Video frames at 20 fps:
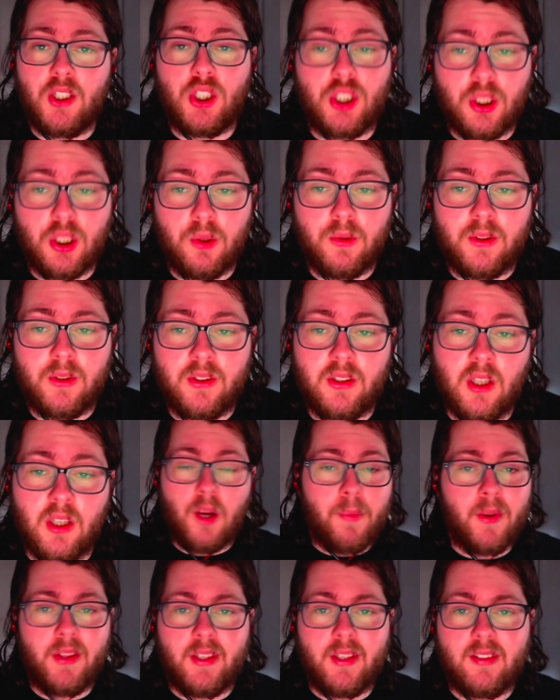shoot.
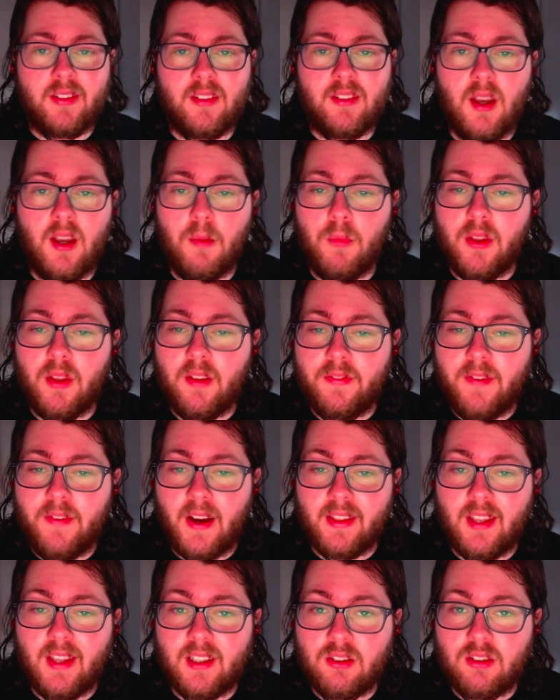Couple this tip with the
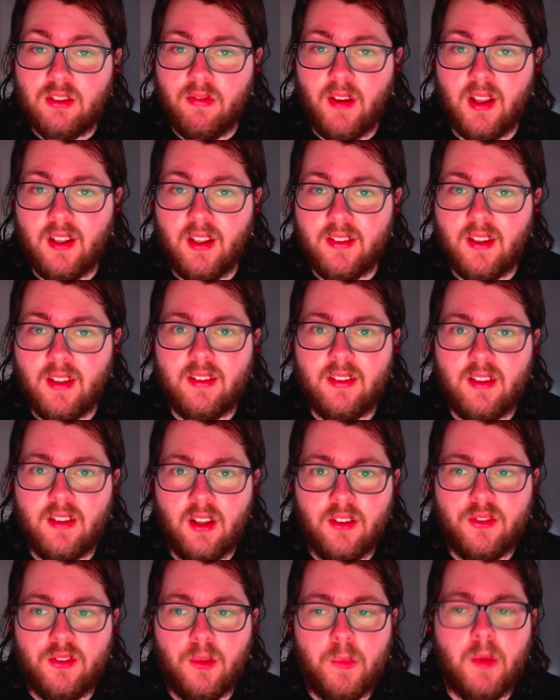fact that Trivelas are
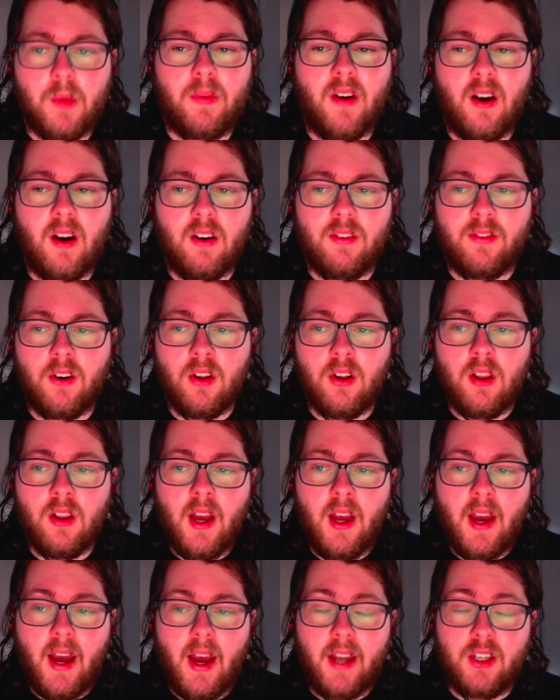still super powerful
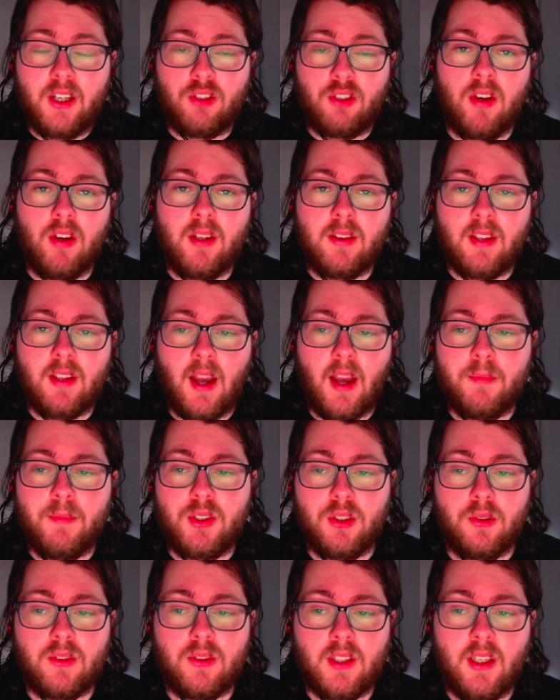and green time
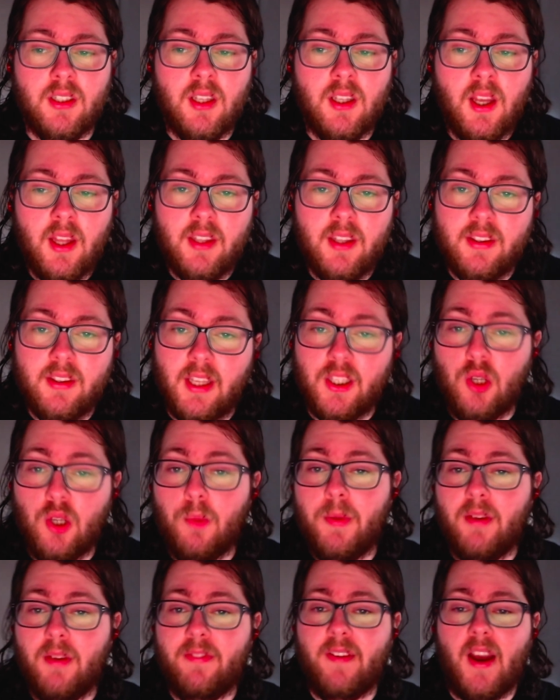shooting, then you'll
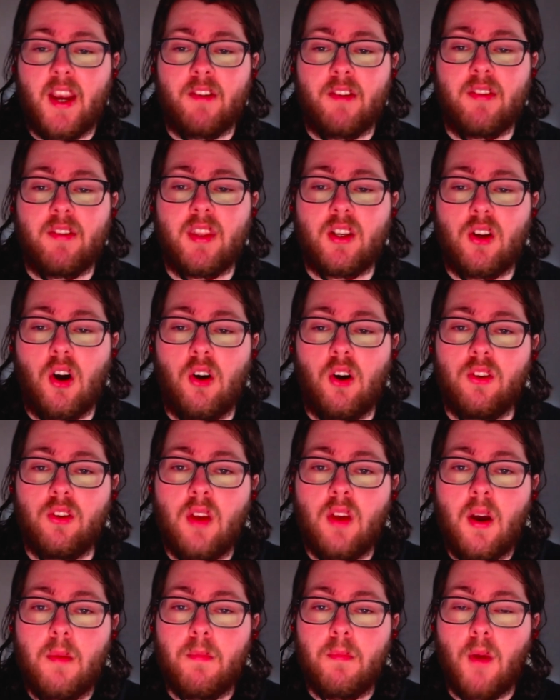be firing the goals
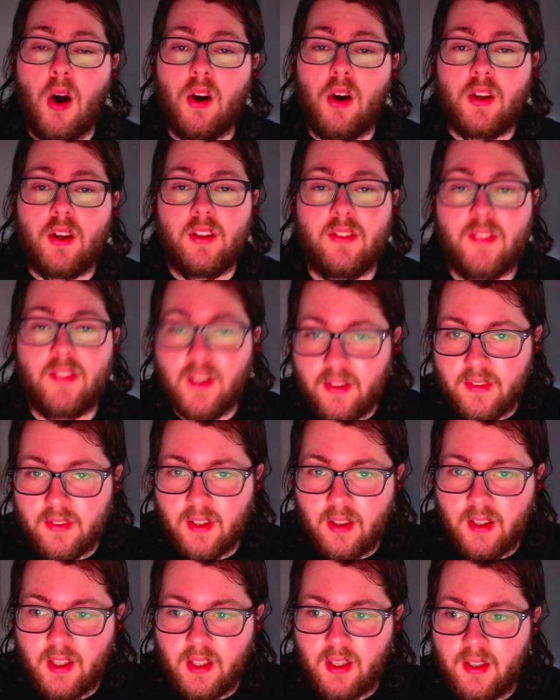more
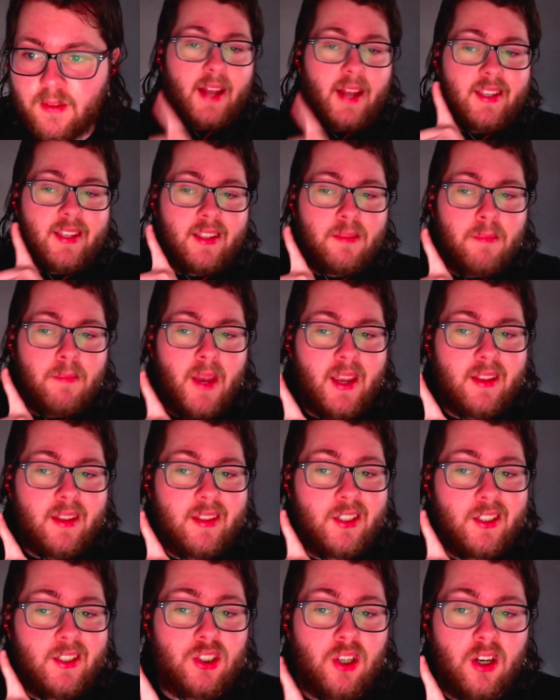consistently. I did make
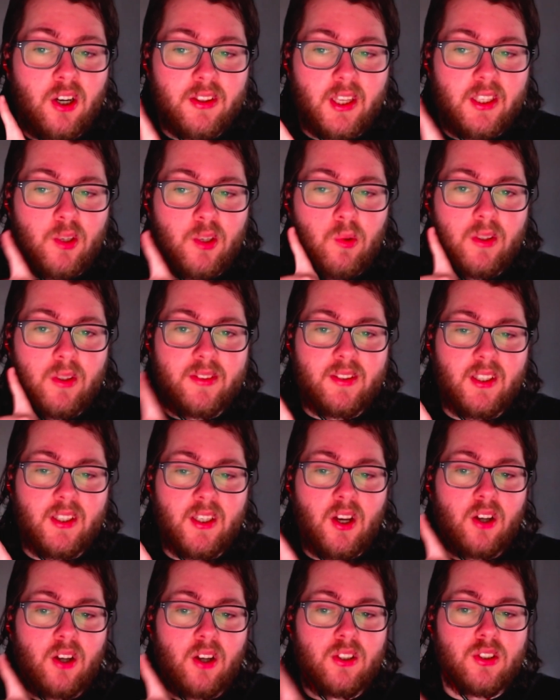this short that you will
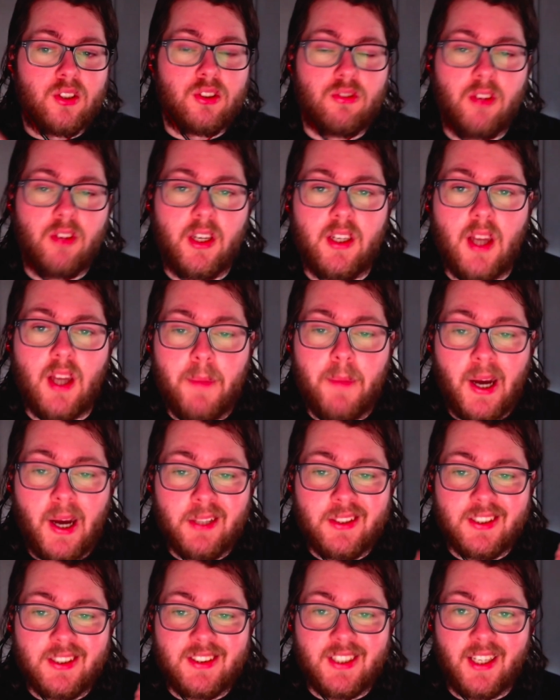see on your screen
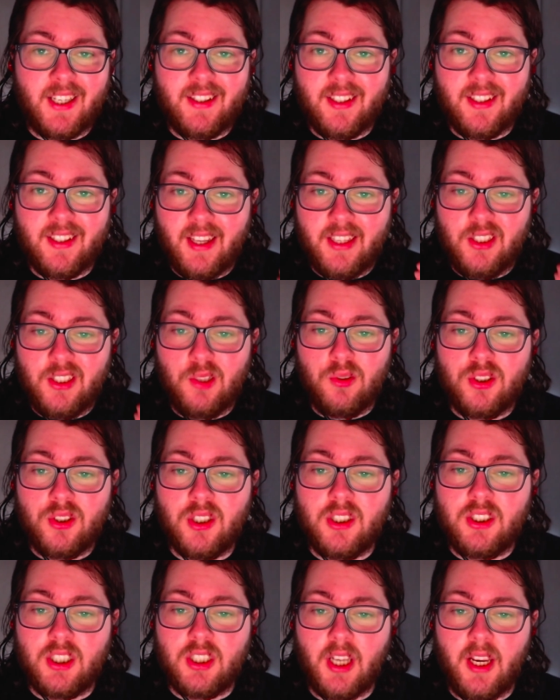about a setting that you
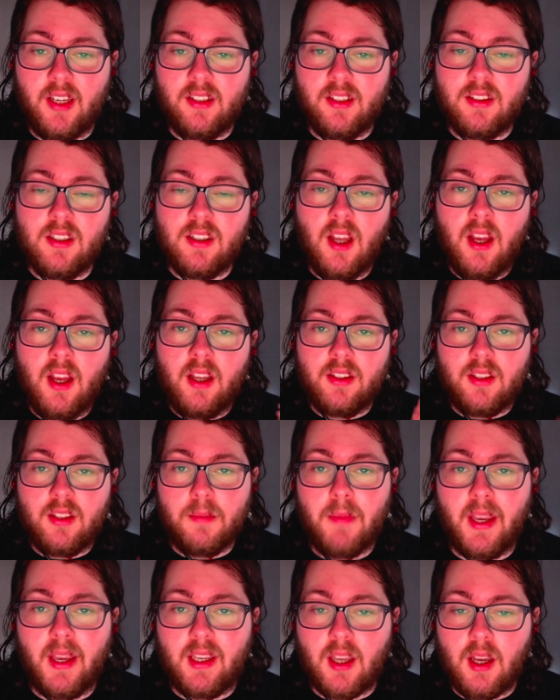should change to
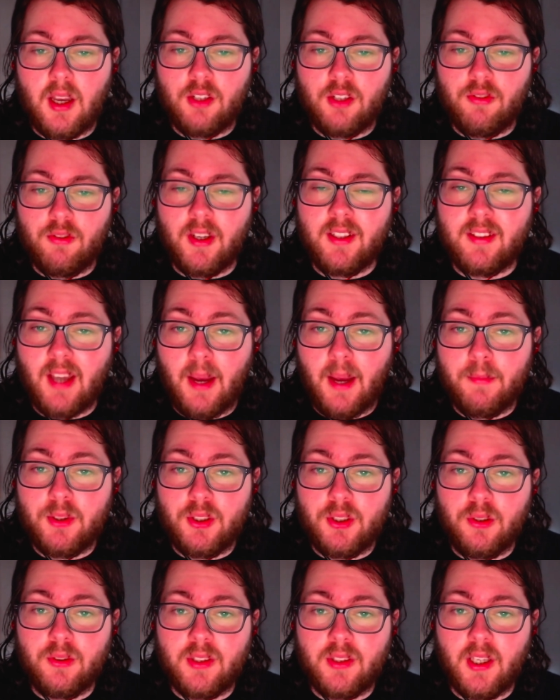make green time
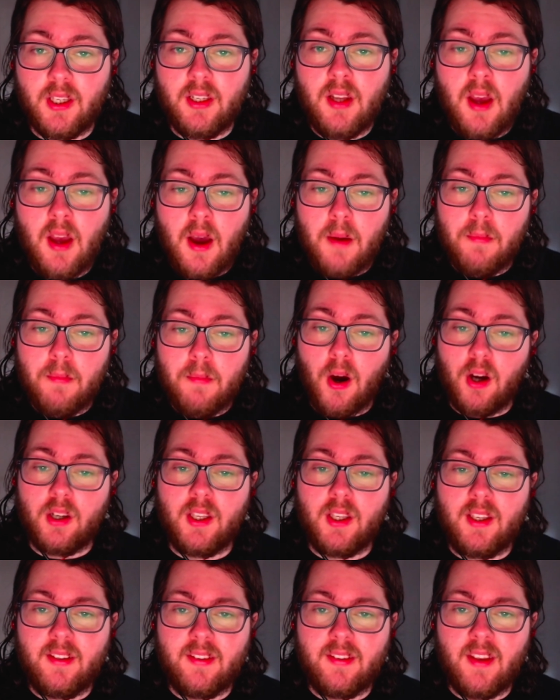shooting more
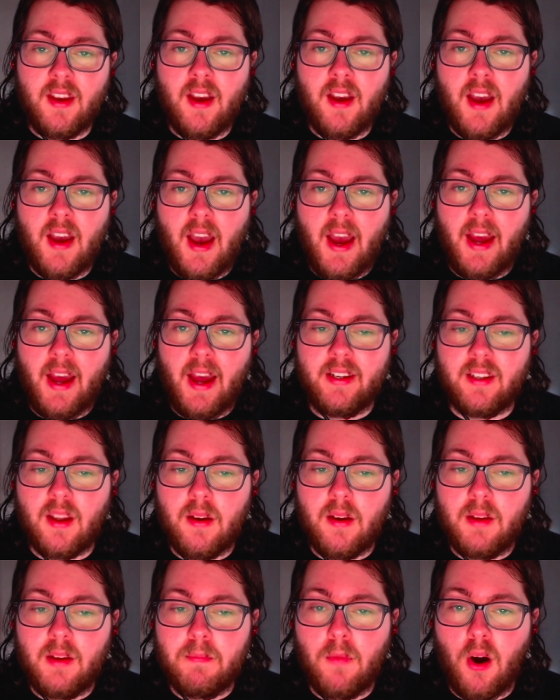easier and
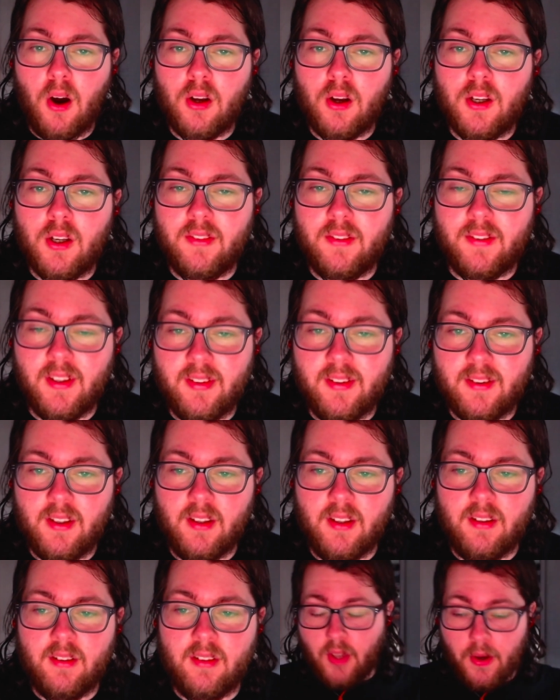more
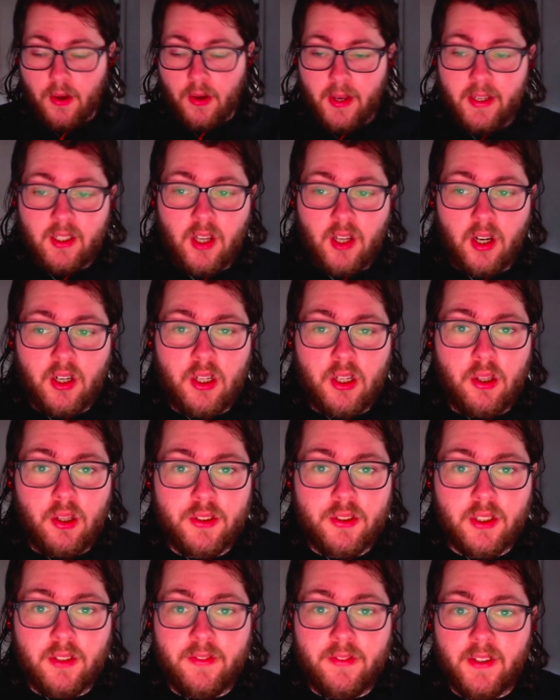consistent. So in
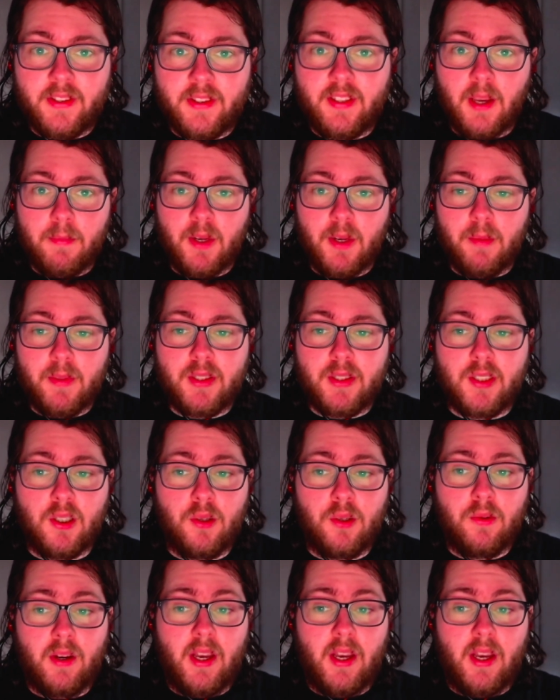conclusion, for tip number 2,